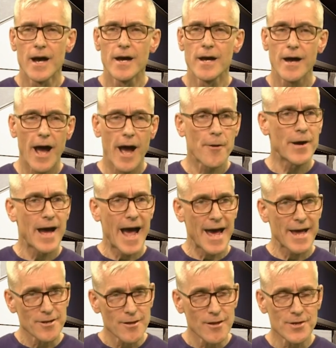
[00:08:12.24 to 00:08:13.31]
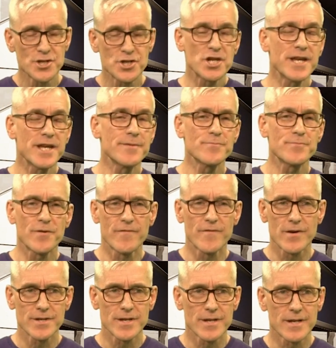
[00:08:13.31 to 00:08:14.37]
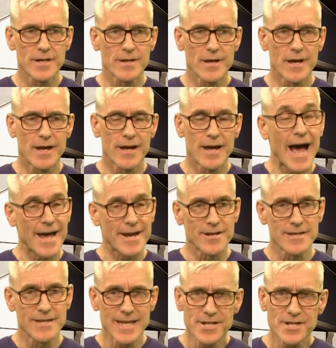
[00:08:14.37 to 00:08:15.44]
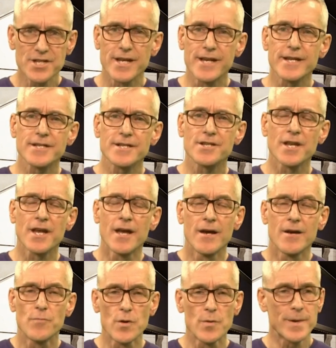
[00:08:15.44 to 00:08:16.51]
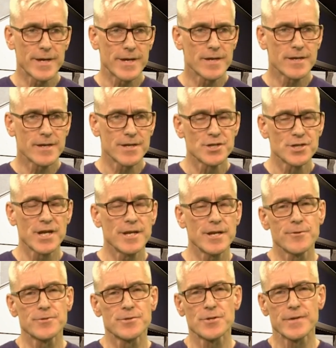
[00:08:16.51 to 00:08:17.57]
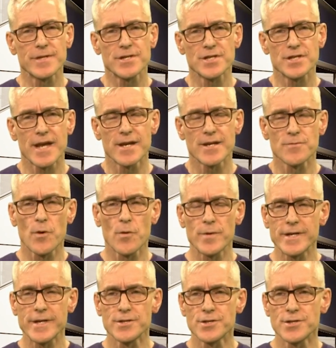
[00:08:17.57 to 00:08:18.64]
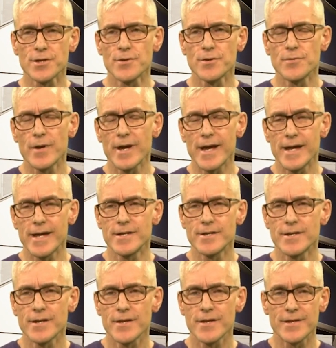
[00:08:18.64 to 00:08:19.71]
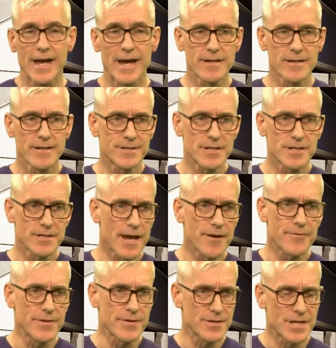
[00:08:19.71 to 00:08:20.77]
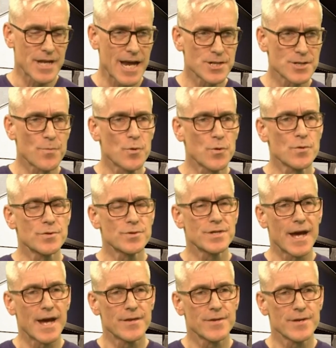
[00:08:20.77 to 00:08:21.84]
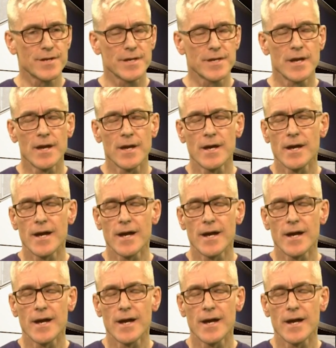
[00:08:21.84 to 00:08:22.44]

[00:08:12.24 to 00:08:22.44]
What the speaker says: Our Analyze team, providing analytics, will be continuing to extend what we can do in the analytics area, the dashboards and the